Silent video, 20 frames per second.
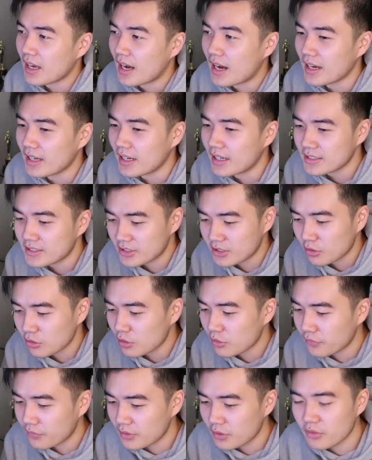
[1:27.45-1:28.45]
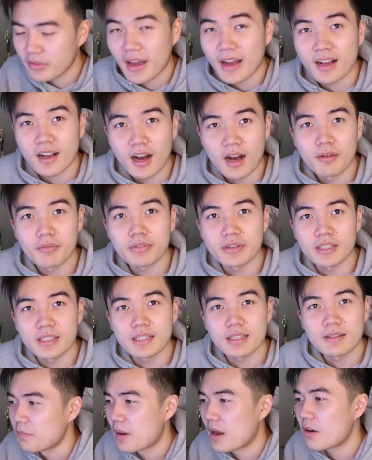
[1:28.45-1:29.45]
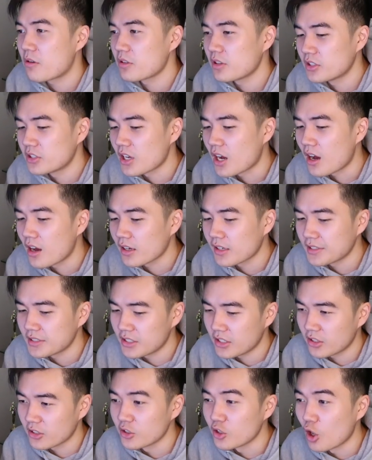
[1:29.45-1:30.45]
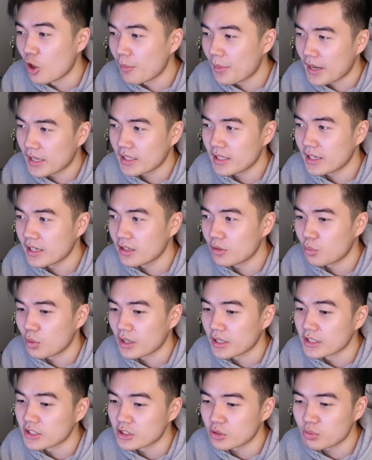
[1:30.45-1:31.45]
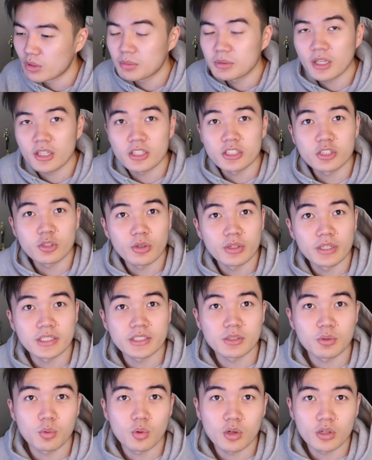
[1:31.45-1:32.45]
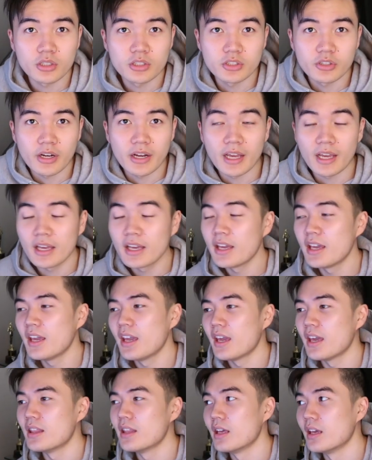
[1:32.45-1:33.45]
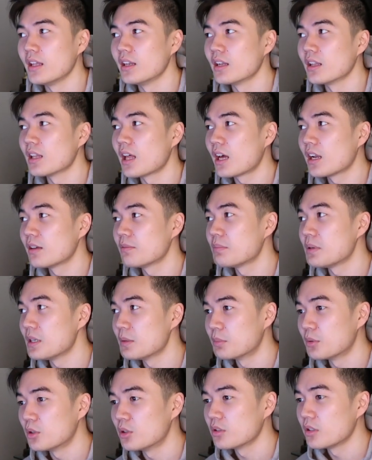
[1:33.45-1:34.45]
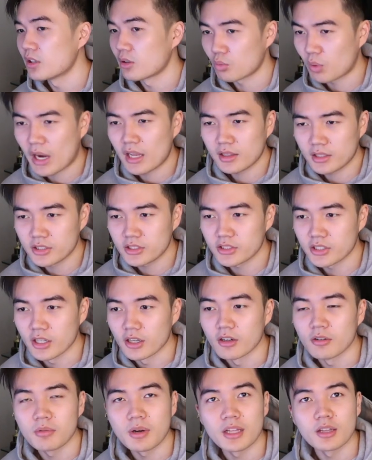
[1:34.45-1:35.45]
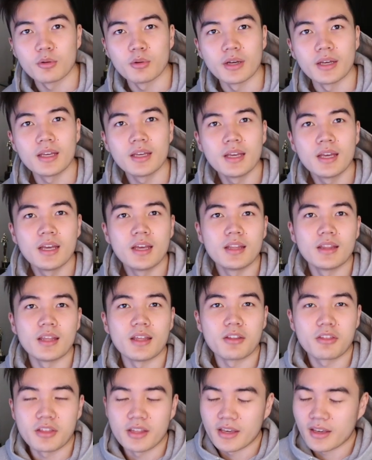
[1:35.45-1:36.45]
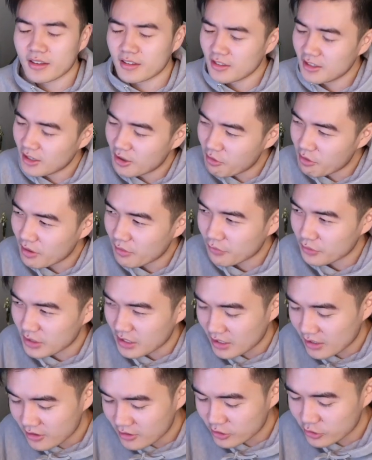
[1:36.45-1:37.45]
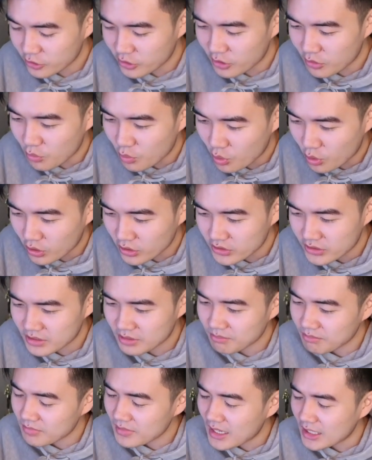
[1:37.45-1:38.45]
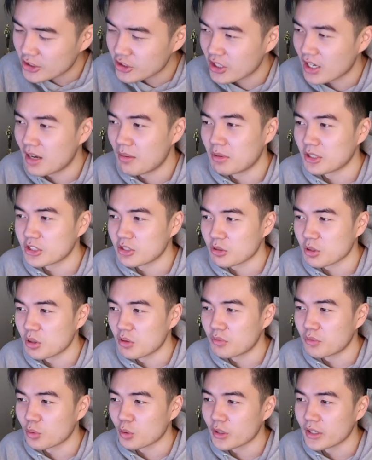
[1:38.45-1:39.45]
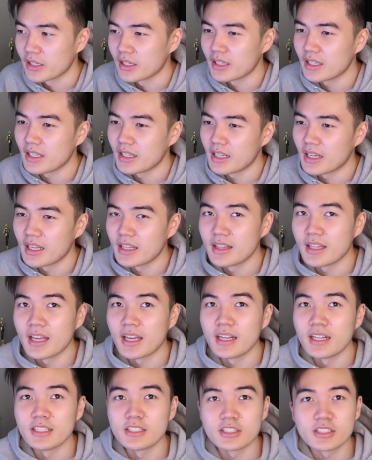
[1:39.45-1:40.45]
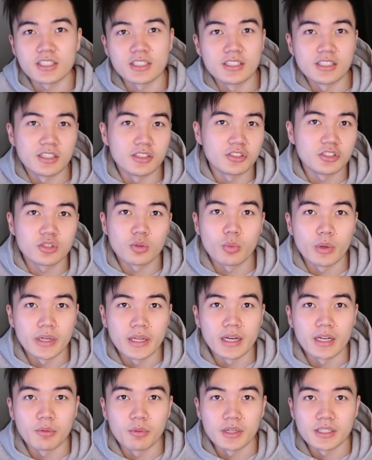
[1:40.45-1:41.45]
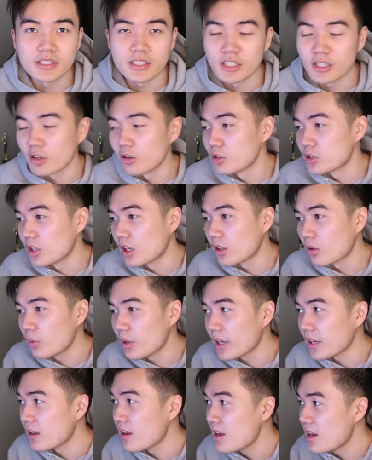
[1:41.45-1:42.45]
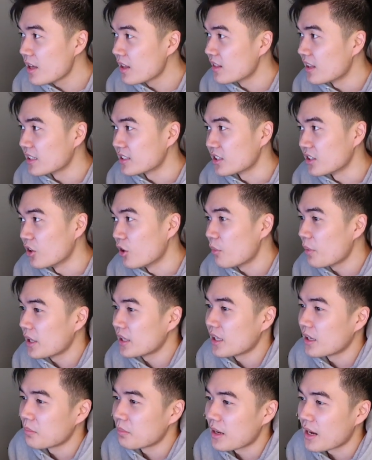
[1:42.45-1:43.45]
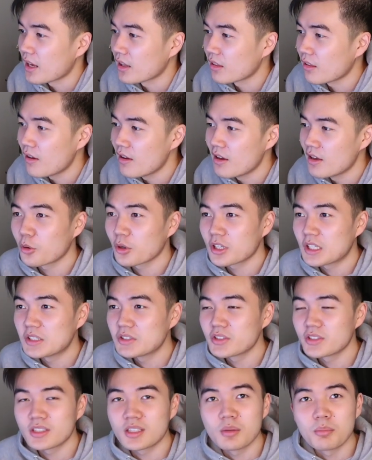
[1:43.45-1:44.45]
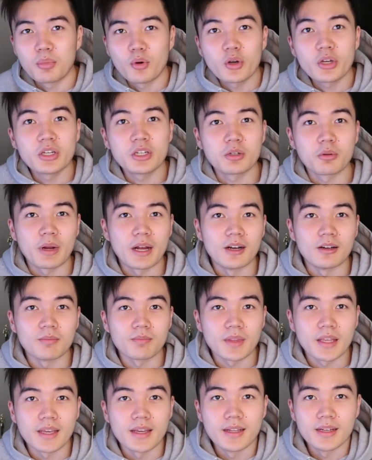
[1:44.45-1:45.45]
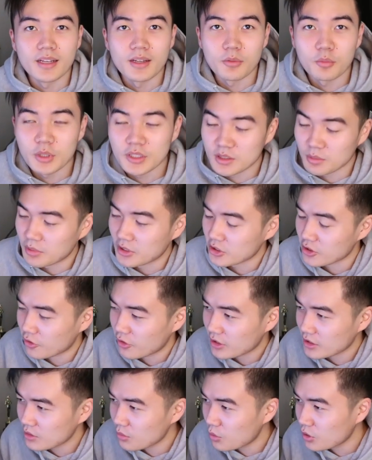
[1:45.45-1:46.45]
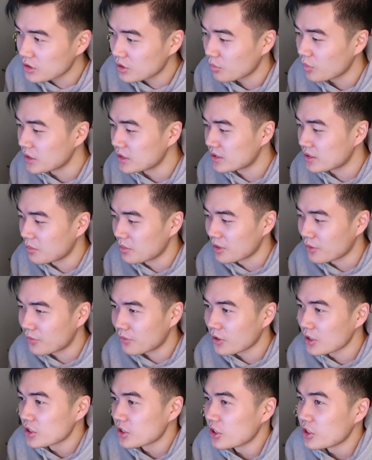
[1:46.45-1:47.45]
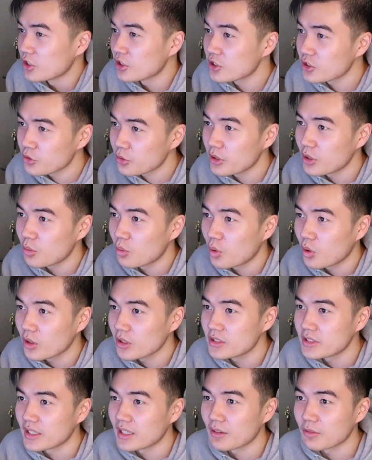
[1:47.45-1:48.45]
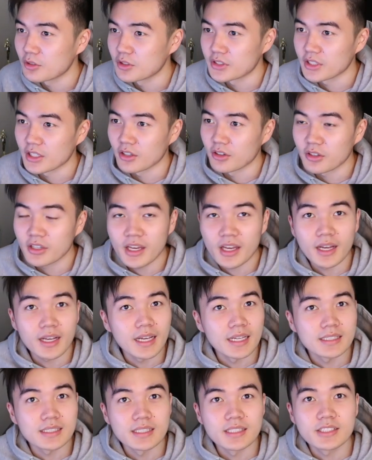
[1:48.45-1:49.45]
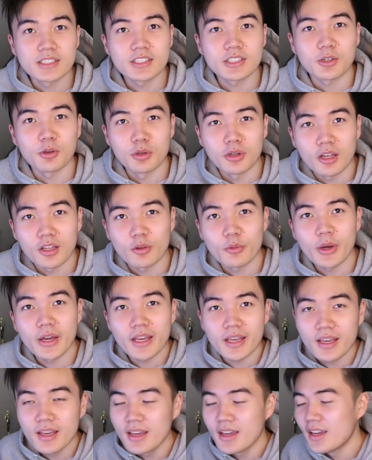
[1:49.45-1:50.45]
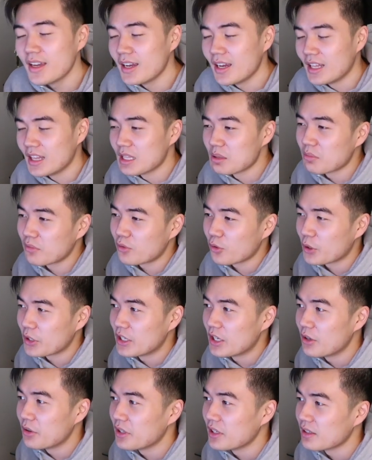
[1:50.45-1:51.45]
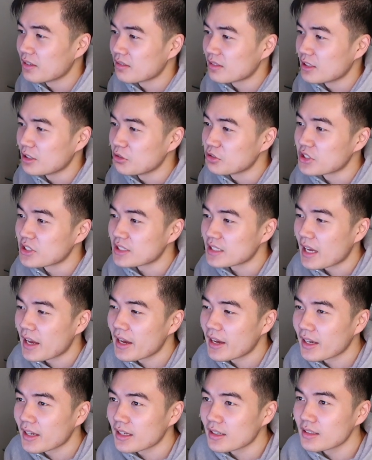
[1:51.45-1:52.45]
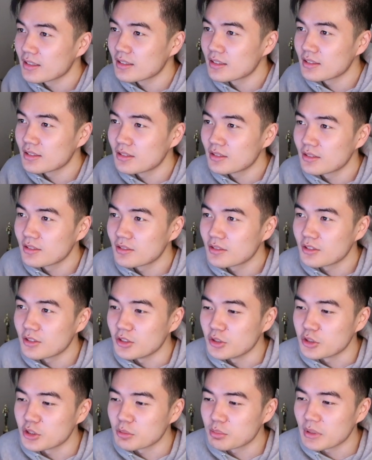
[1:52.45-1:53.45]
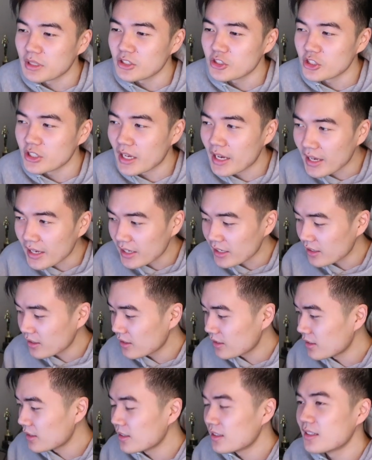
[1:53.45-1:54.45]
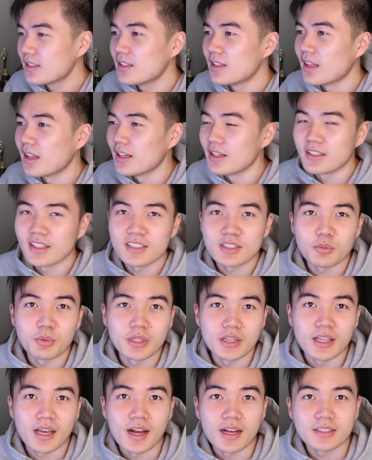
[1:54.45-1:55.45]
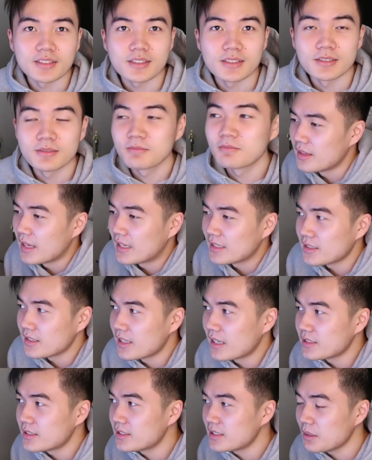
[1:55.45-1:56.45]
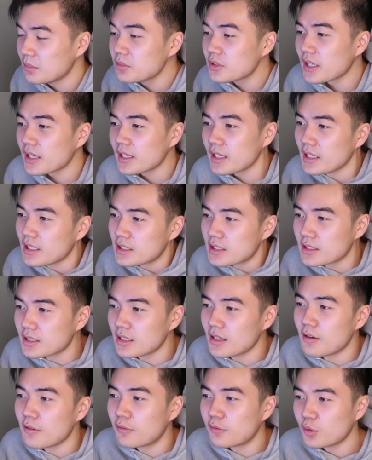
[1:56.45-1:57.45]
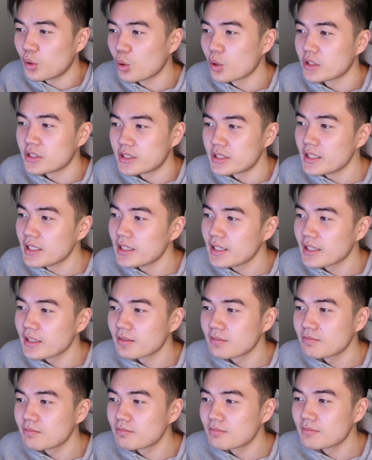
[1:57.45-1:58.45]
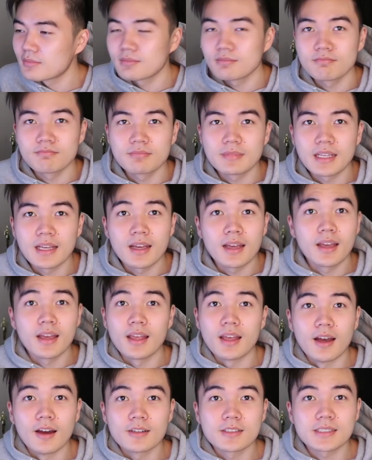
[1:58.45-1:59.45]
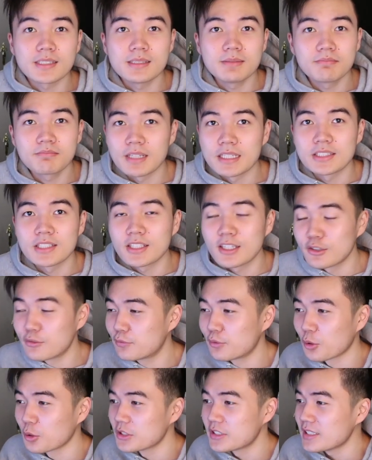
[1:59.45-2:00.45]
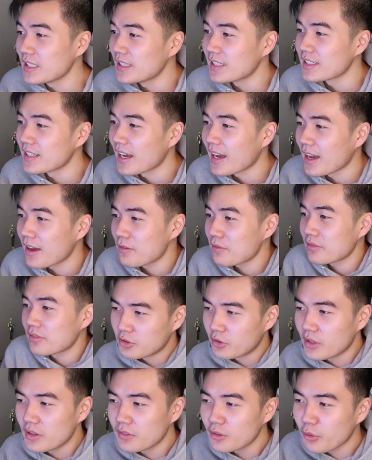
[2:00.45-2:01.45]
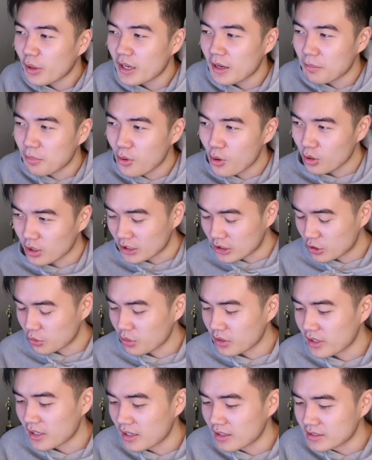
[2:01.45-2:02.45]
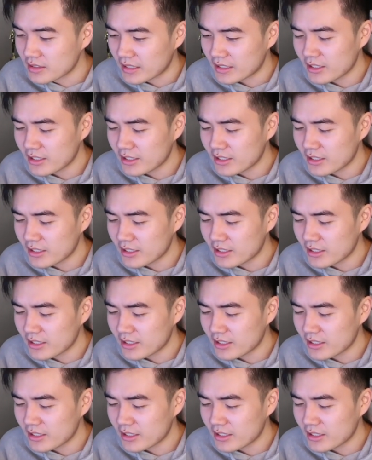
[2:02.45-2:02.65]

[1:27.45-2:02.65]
I still don't feel that confident. The Power of the Dog is either Nomadland, where it sweeps all these critics awards, right? And then a lot of people, rightly so, by the way, they'll think, you know what, for the industry awards, not sure how much they'll go for it. And then it just continues to win anyways, and it goes all the way. That's the Nomadland path. Or it goes the Boyhood route, and it wins a bunch of critics awards, it wins some of the first industry awards, and everyone's like, okay, I guess it is just going all the way. And then before you know it, loses SAG, loses PGA, and then it doesn't win the Oscar. That seems like it's a floor and ceiling. Honestly, that's a good floor and ceiling to have. So I even ran a poll on Twitter. I was